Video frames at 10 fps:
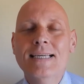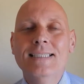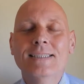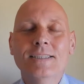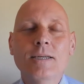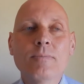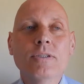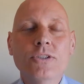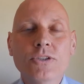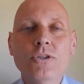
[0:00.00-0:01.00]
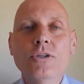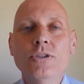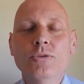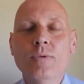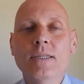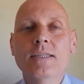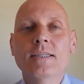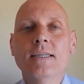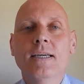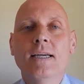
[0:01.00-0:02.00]
some concerns with,
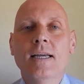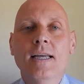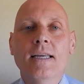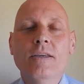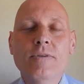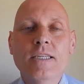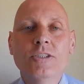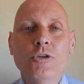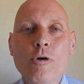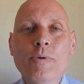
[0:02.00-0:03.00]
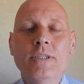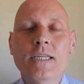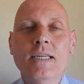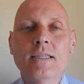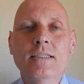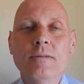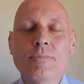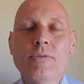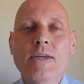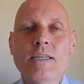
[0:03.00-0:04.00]
even interpreting
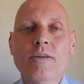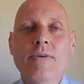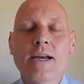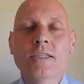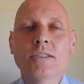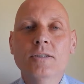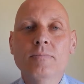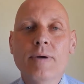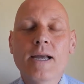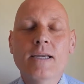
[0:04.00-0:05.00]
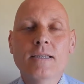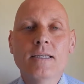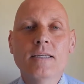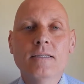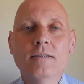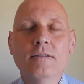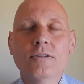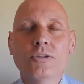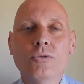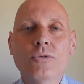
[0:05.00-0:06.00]
preventive action back in
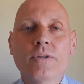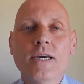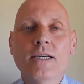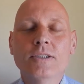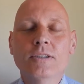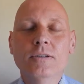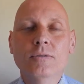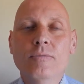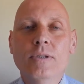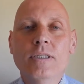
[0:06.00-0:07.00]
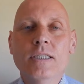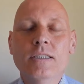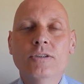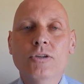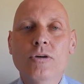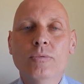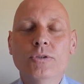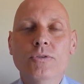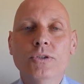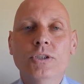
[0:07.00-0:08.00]
2000 when the term was
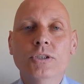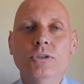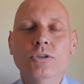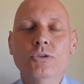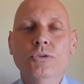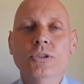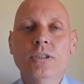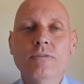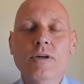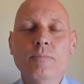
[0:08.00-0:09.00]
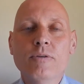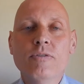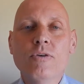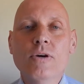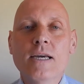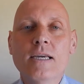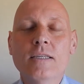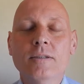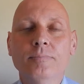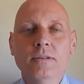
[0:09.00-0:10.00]
first introduced, if not
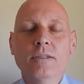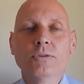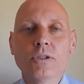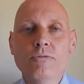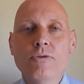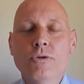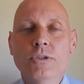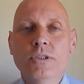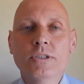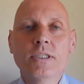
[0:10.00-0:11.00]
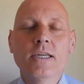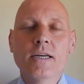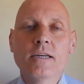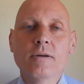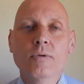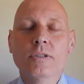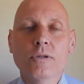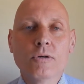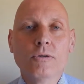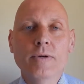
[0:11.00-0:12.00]
beforehand. There was confusion to say, okay, well,
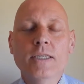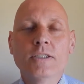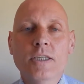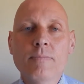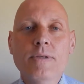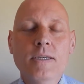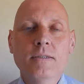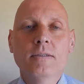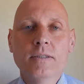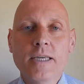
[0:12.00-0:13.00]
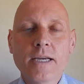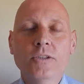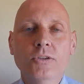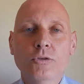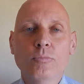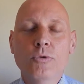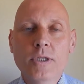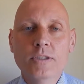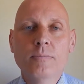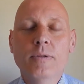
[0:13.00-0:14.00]
you'll correct something, the actions you'll put
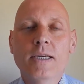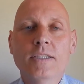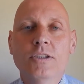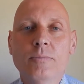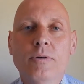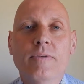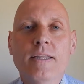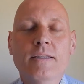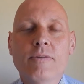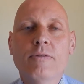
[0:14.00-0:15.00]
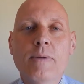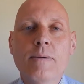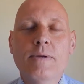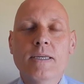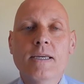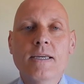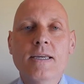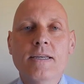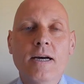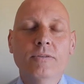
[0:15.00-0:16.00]
into place to prevent that from happening
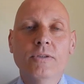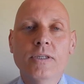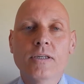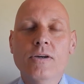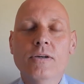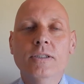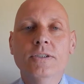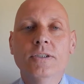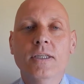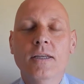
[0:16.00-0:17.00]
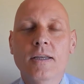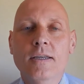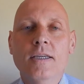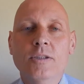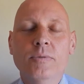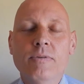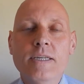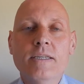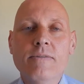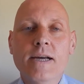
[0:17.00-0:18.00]
again after an occurrence is
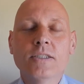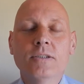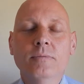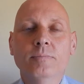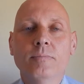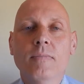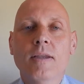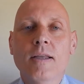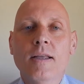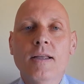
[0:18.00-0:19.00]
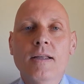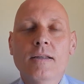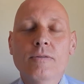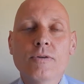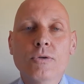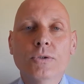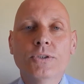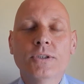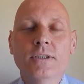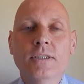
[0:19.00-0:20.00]
preventive action. Of
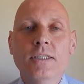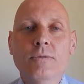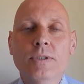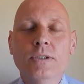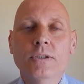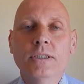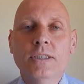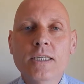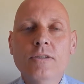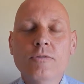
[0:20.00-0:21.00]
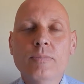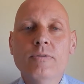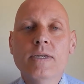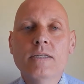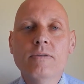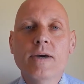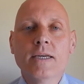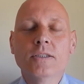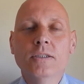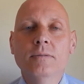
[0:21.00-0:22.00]
course, the original intent of preventive
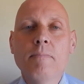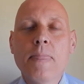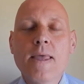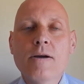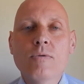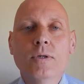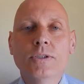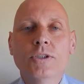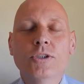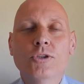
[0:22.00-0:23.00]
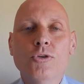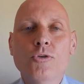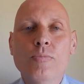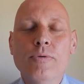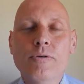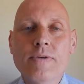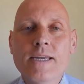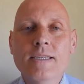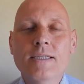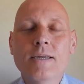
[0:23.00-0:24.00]
action was to
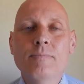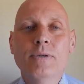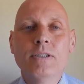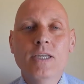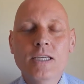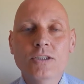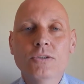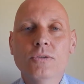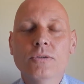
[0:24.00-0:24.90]
prevent potential